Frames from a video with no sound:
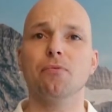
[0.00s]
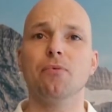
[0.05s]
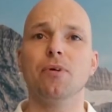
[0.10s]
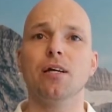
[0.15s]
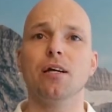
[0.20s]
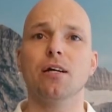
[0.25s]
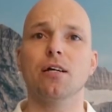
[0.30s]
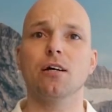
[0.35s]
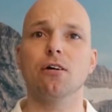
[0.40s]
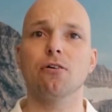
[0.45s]

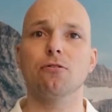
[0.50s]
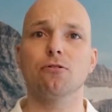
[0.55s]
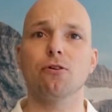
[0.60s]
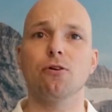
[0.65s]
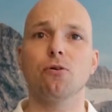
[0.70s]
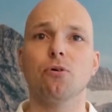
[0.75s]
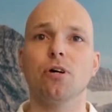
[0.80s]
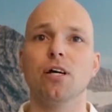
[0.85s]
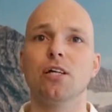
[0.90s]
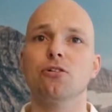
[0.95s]
we are going to
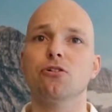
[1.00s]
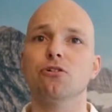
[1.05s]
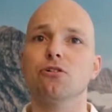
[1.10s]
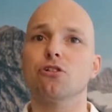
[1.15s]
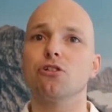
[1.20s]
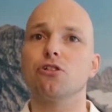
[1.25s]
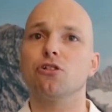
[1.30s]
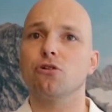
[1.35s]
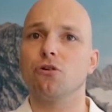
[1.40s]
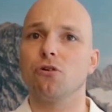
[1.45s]
look at your
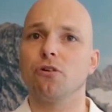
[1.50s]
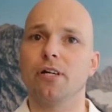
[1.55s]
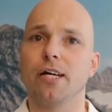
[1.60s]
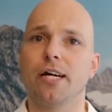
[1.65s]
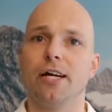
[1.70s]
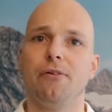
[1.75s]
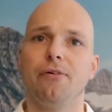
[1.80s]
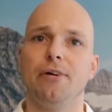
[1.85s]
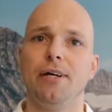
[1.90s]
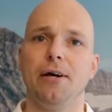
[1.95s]

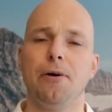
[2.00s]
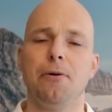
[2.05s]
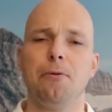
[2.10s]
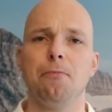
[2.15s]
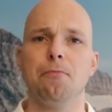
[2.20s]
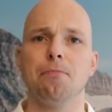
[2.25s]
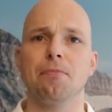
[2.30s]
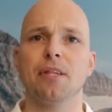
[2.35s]
shoulder area.